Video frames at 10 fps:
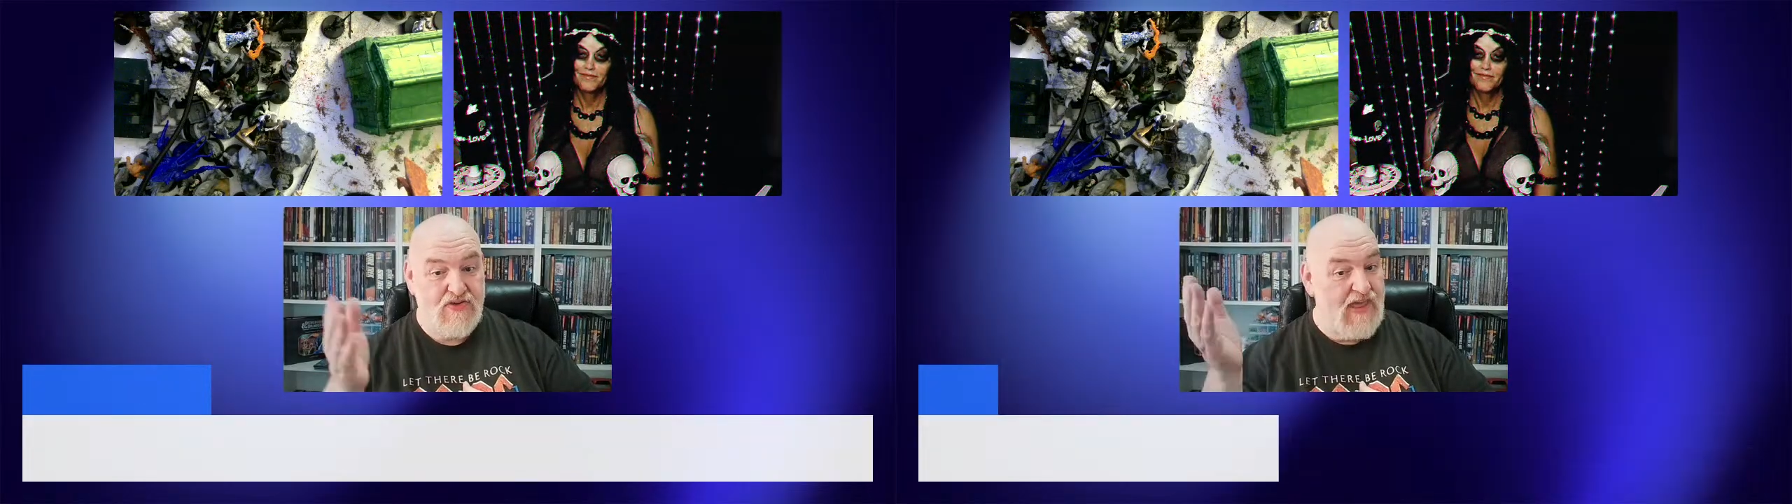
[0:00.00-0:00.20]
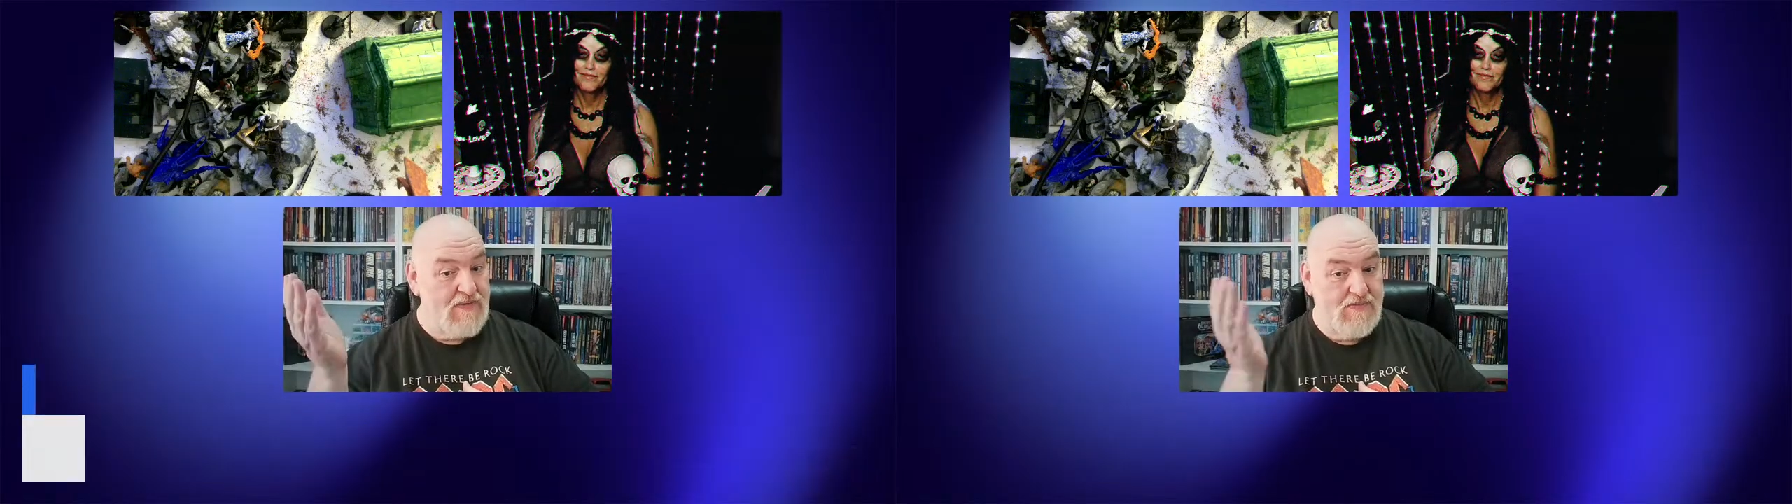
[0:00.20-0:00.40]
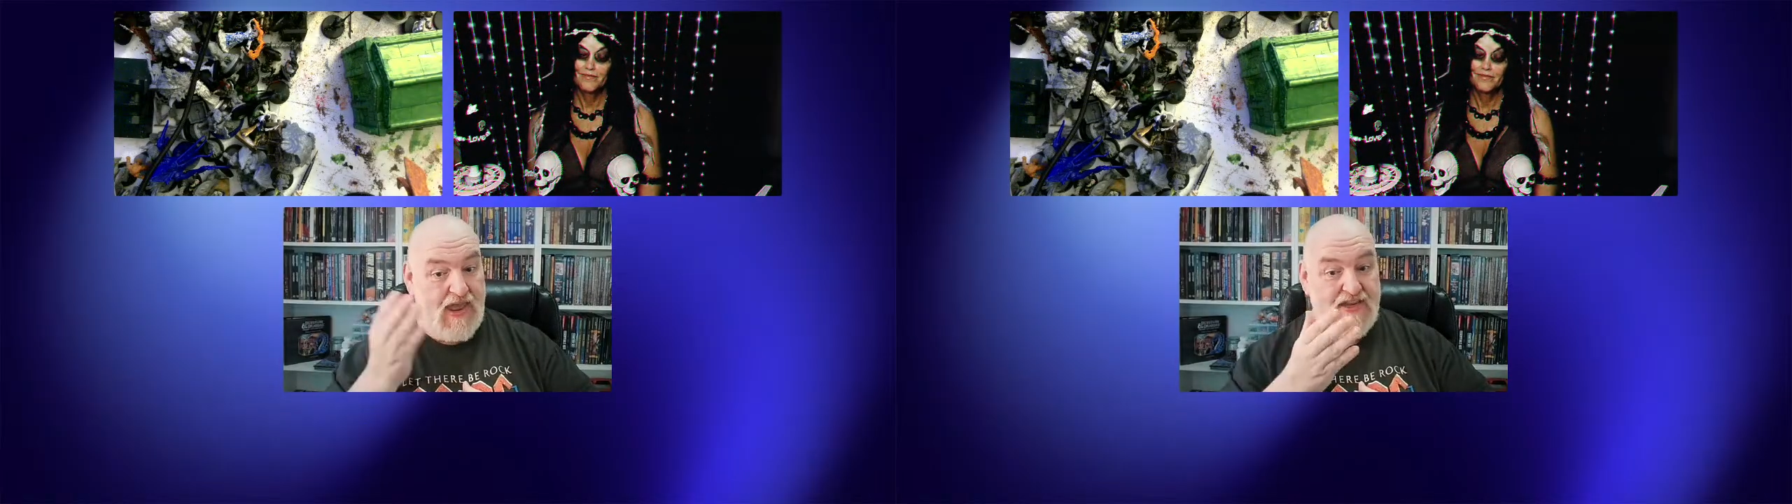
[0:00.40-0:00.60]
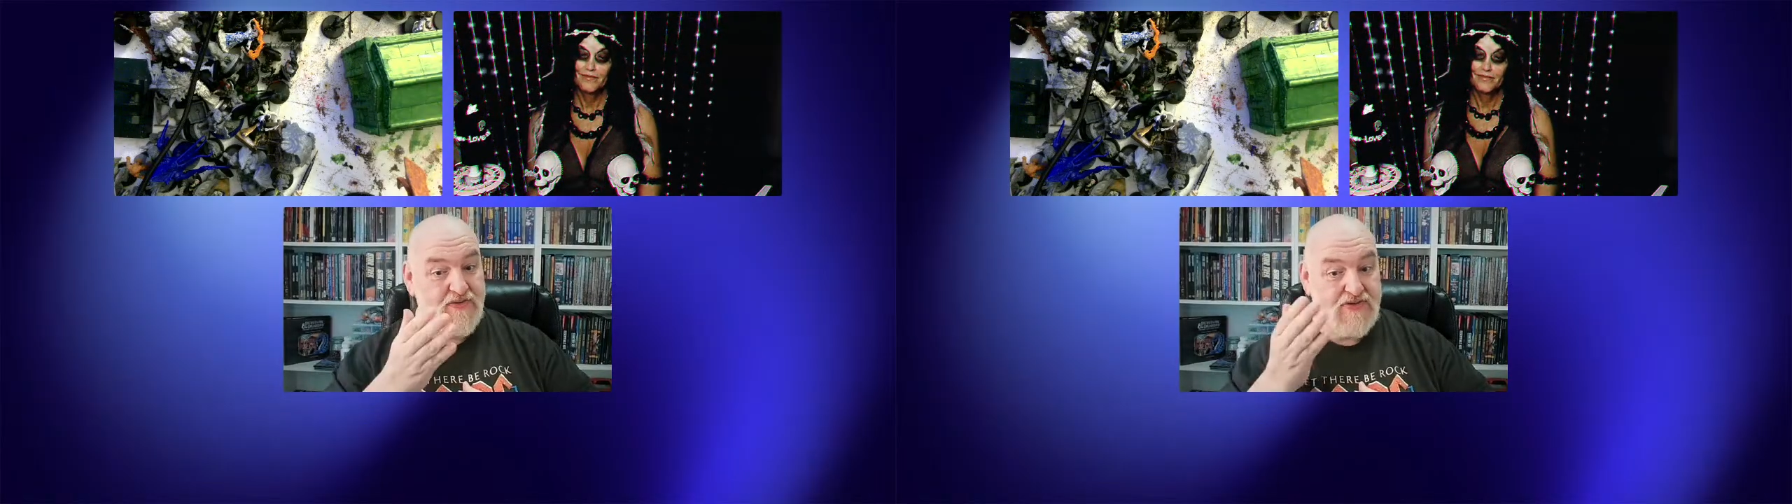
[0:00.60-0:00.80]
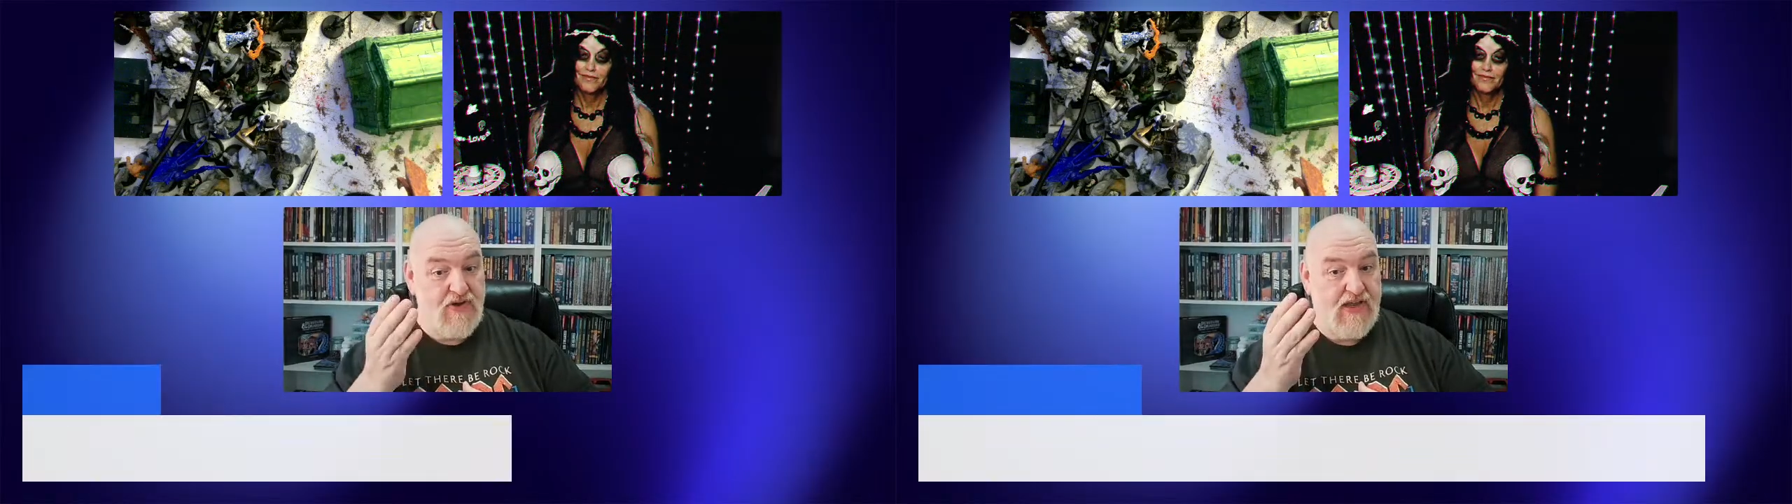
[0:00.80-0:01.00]
doing that pace
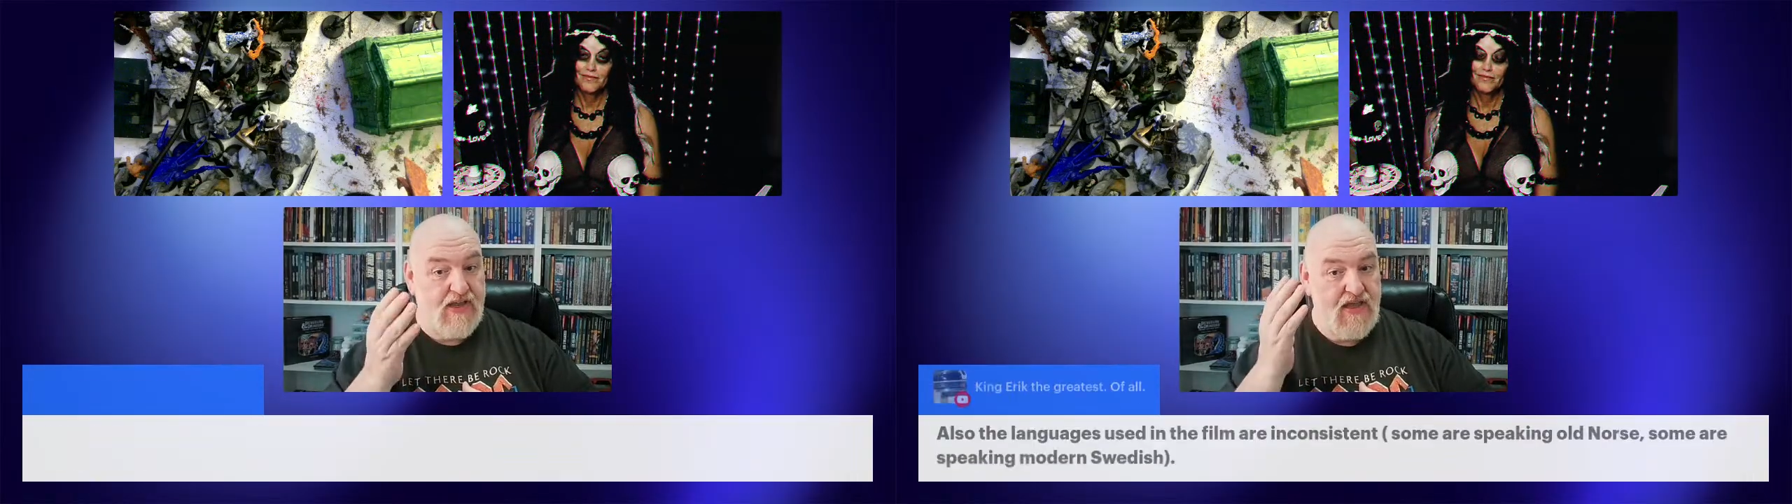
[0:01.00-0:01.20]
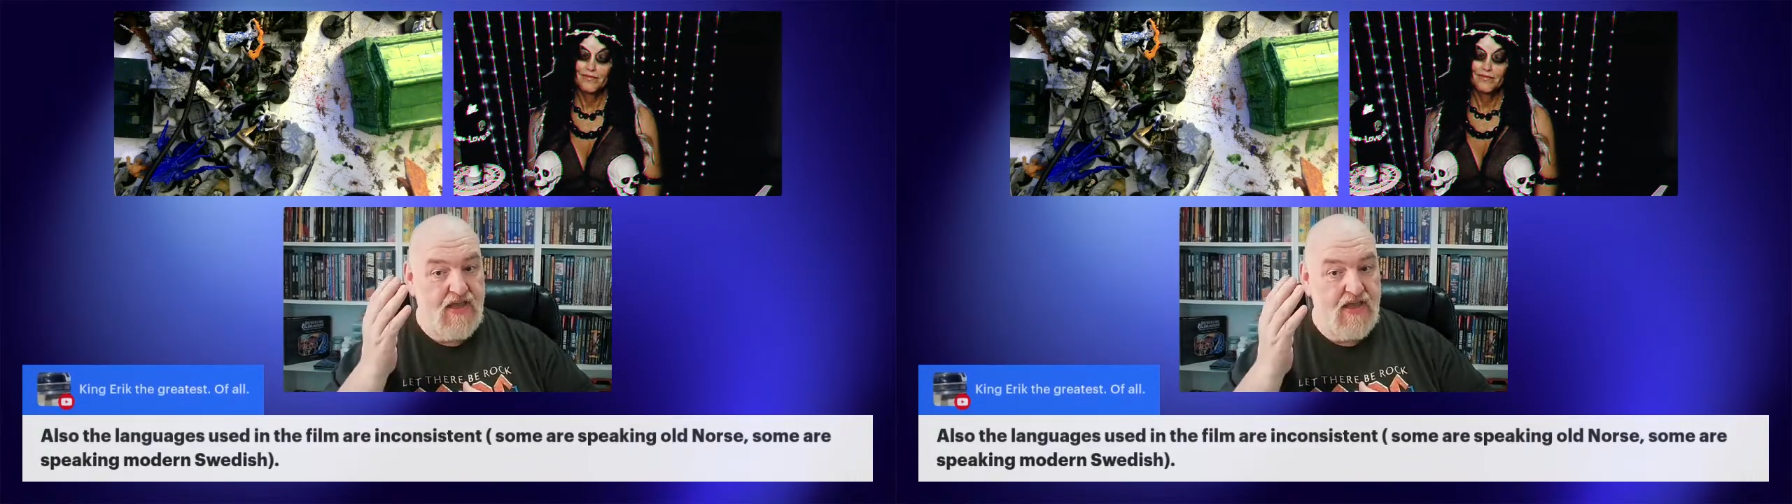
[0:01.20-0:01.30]
where he's going,